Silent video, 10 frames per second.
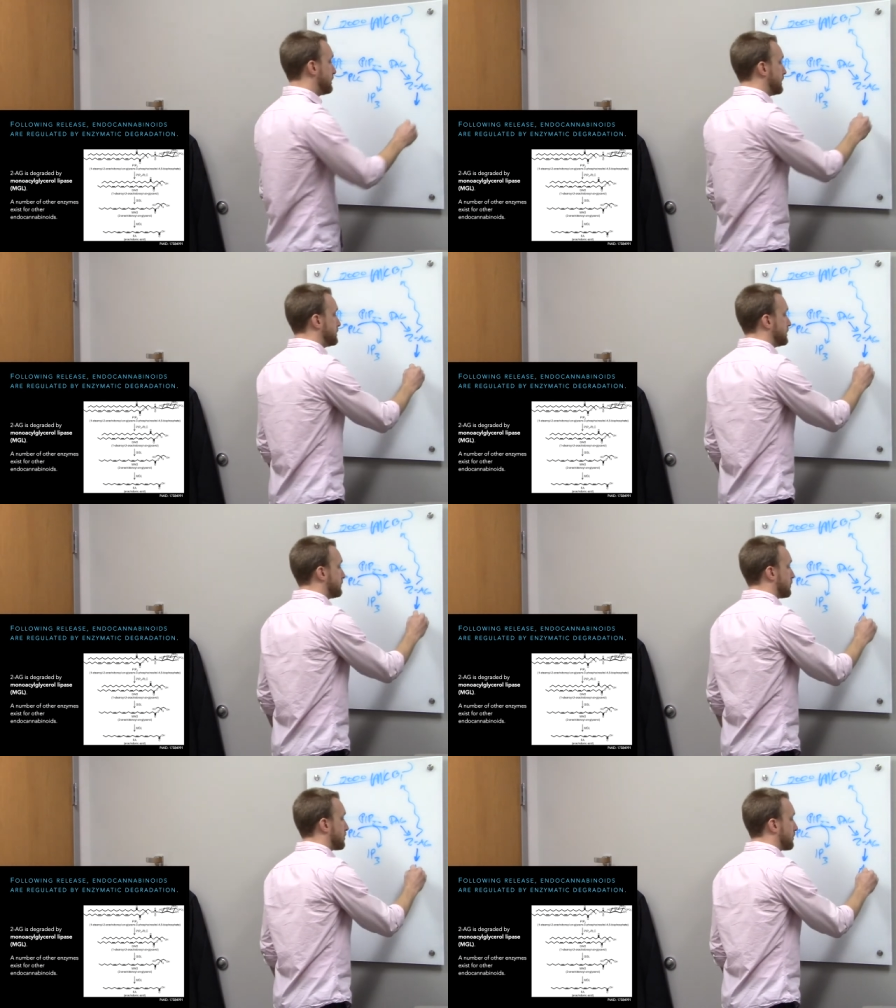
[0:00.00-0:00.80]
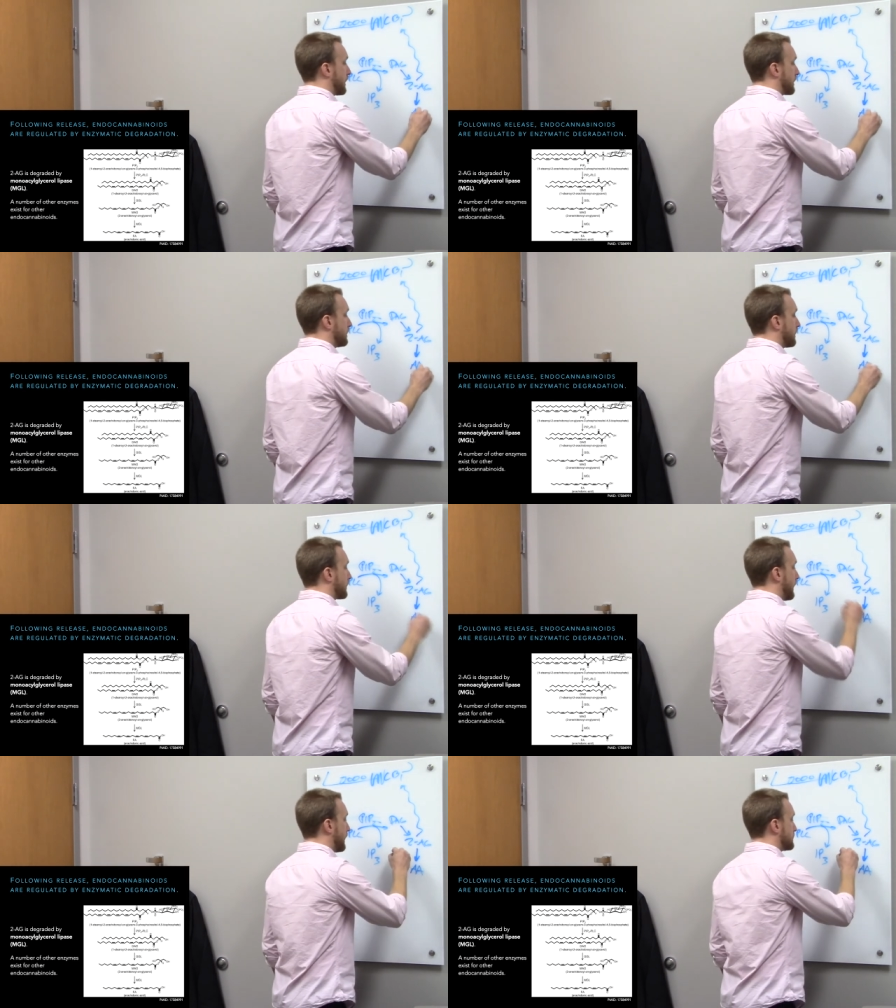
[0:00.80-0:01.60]
AG to form arachidonic
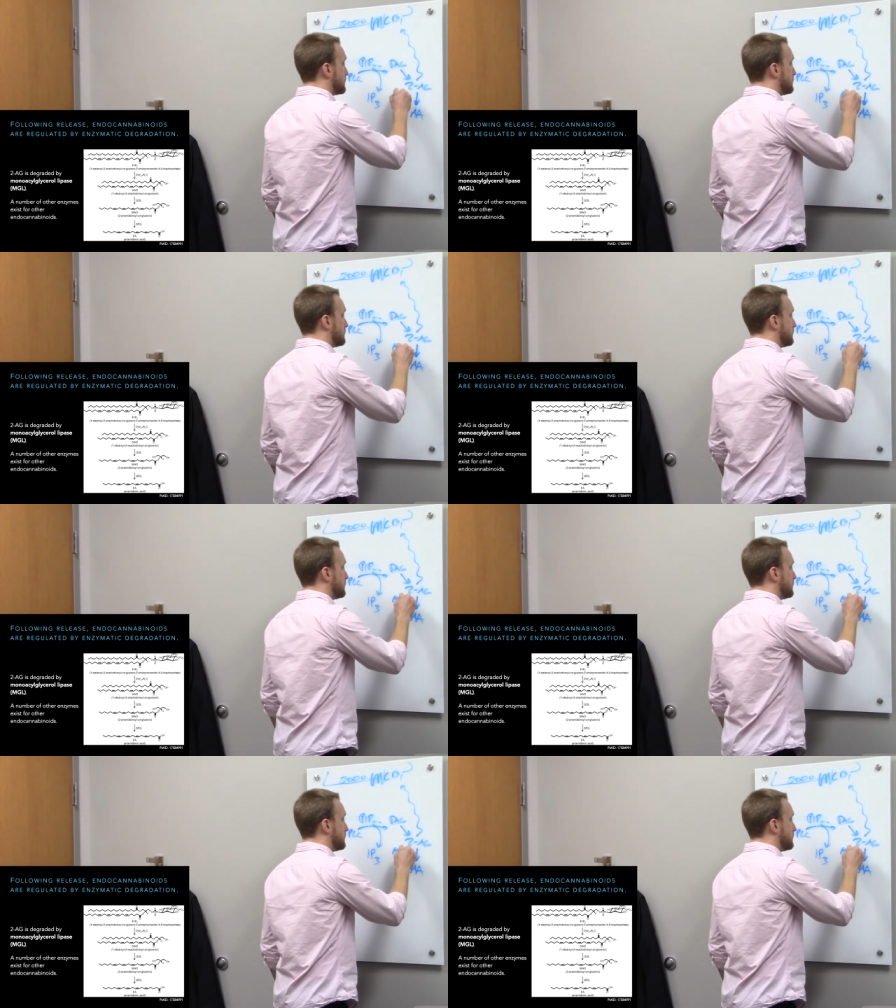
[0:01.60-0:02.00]
acid.